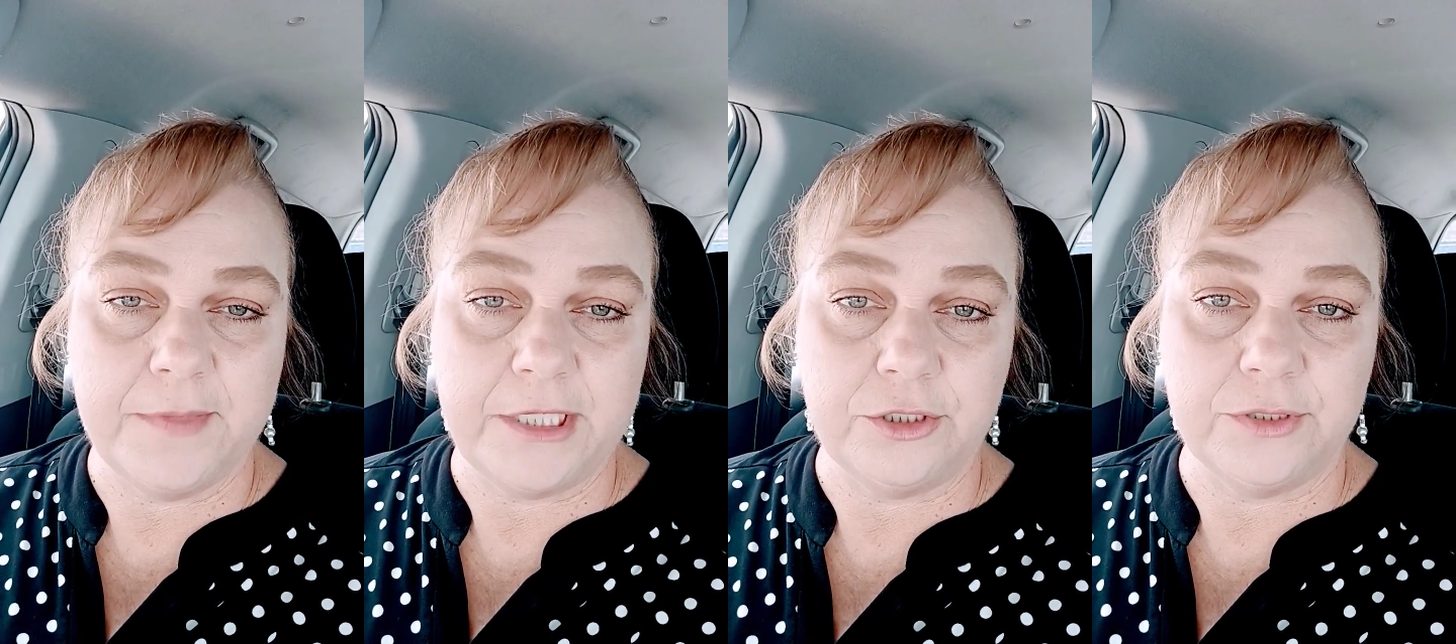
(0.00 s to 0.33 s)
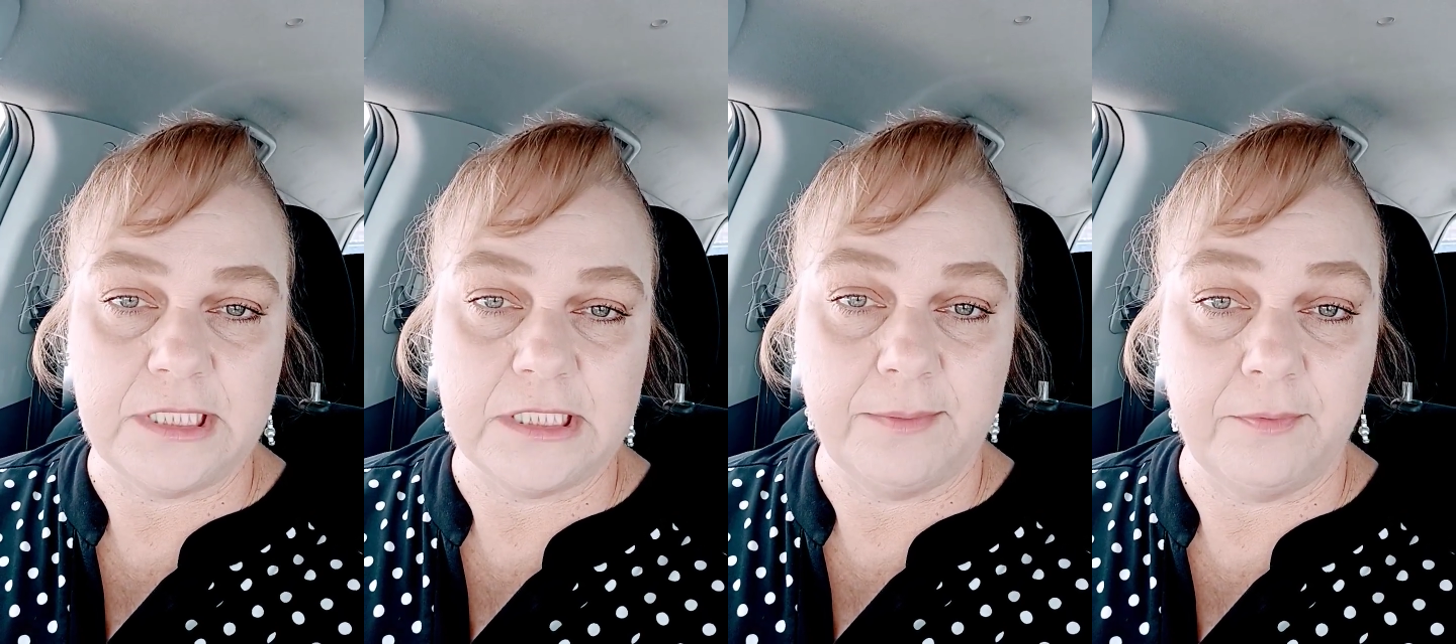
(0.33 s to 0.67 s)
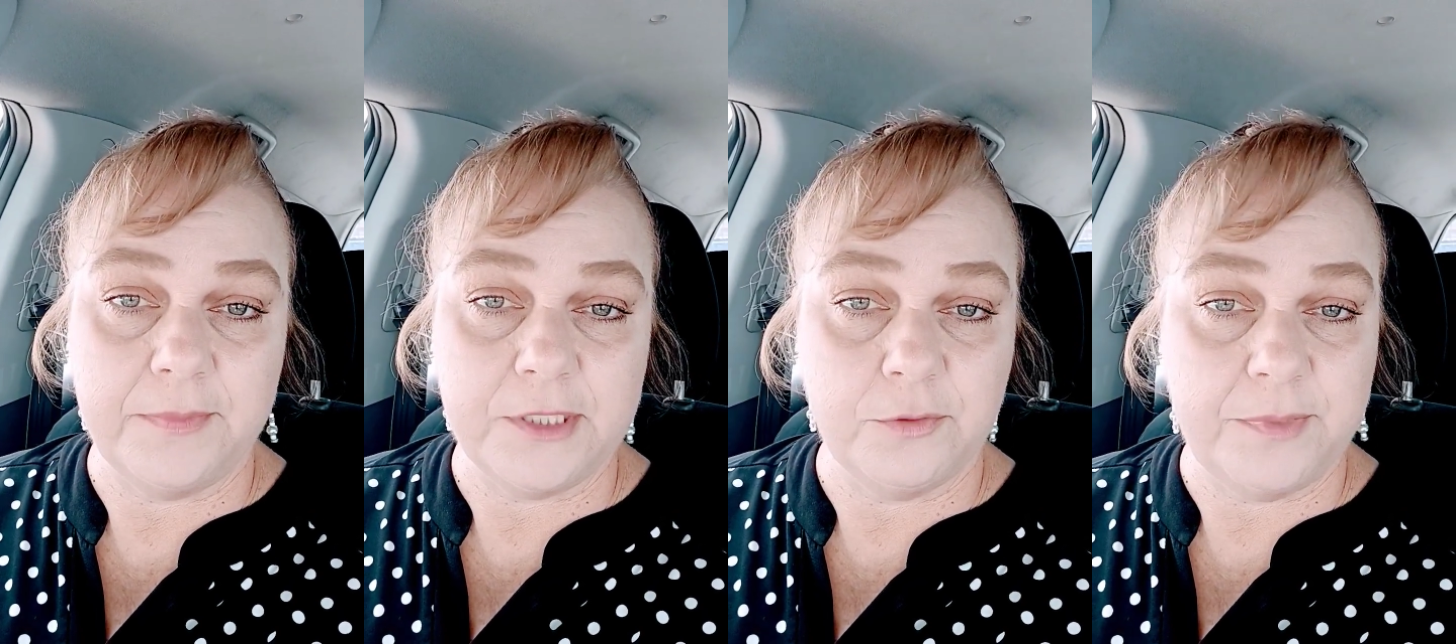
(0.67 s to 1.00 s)
to make sure these
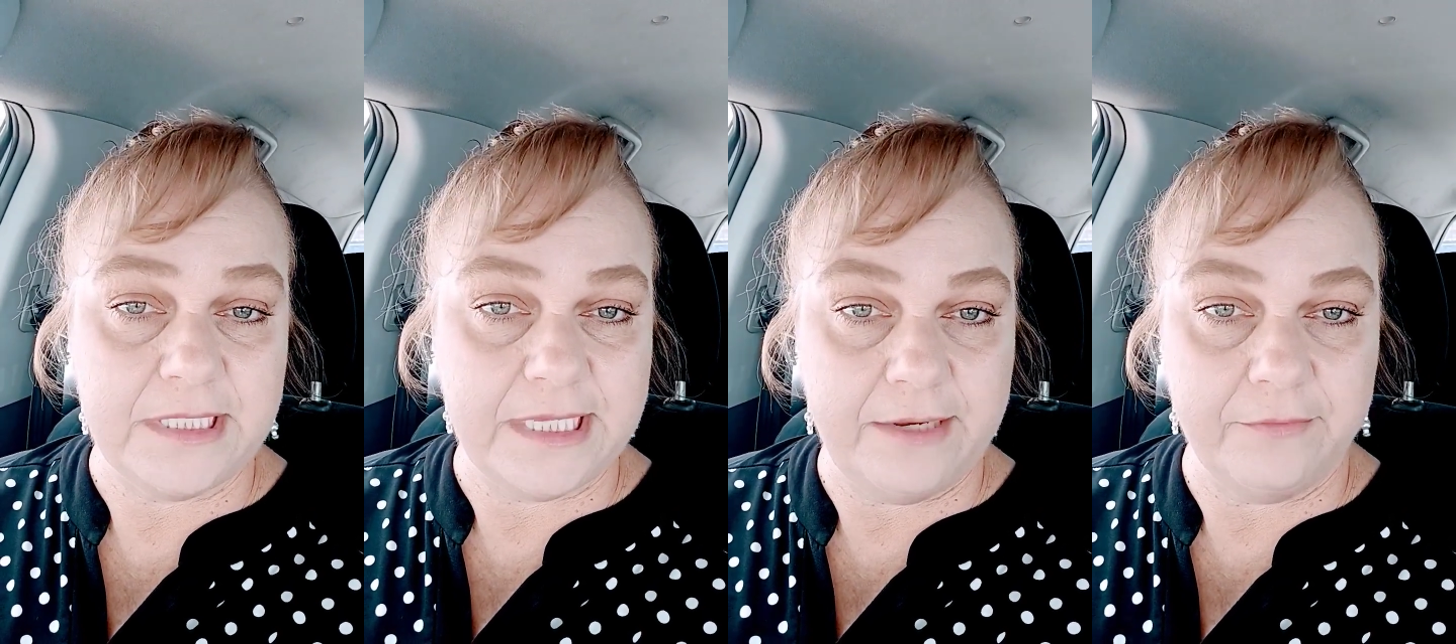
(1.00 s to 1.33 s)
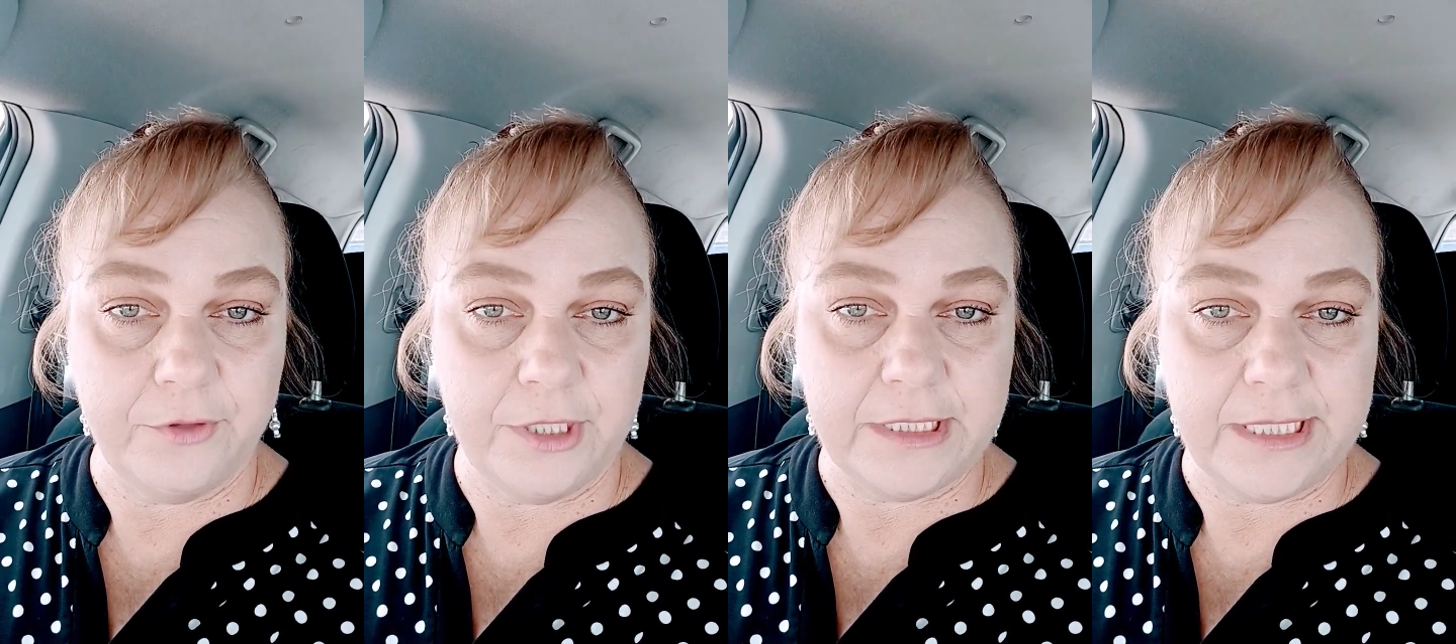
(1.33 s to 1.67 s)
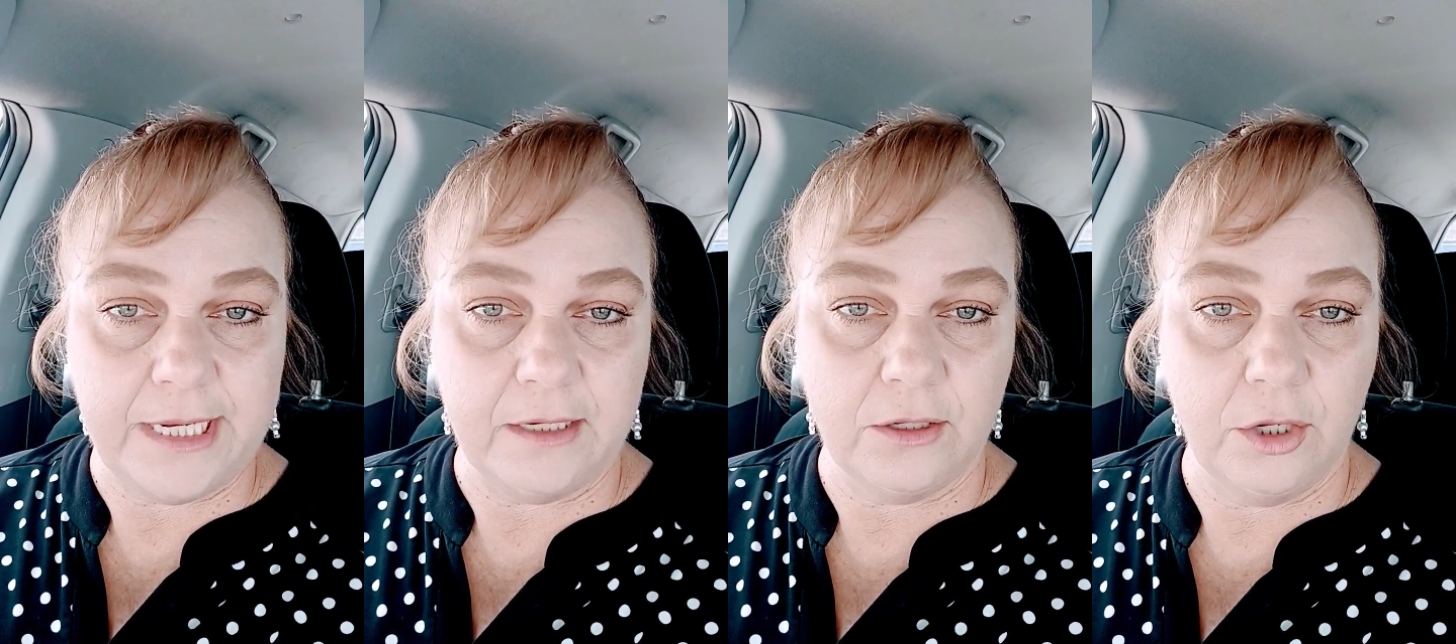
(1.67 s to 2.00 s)
supplements would be safe for you
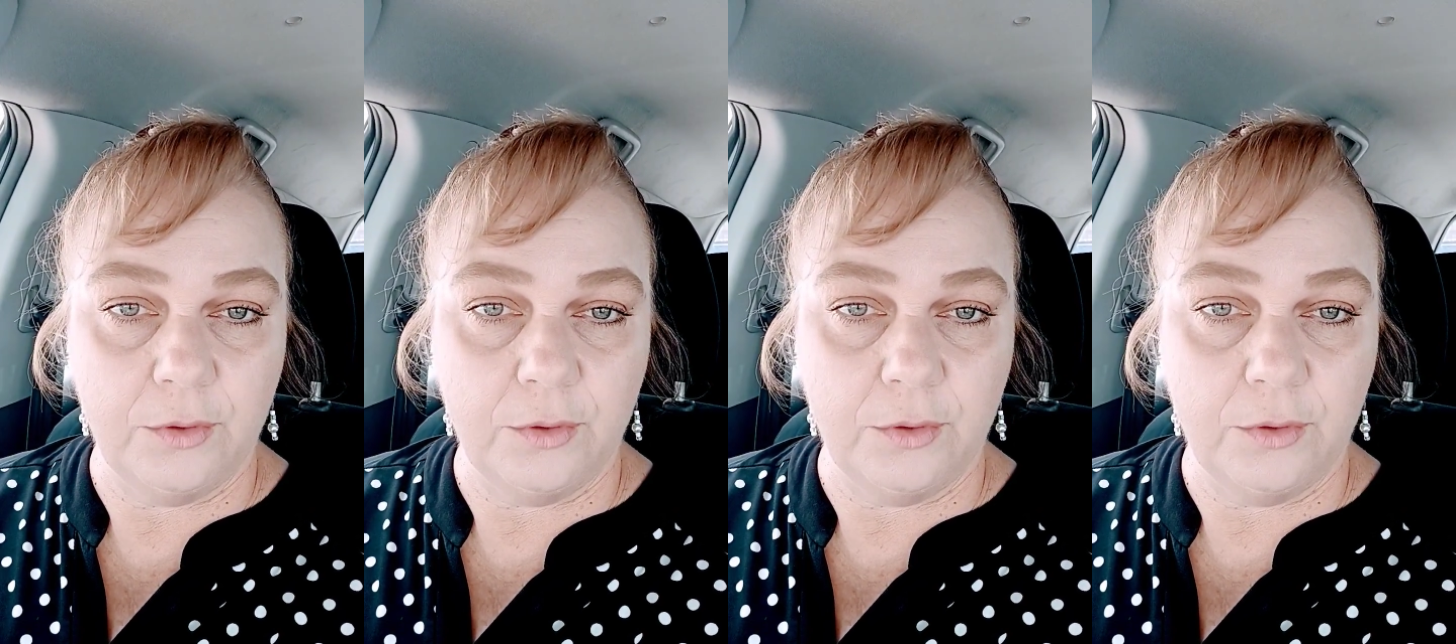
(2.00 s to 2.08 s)
to take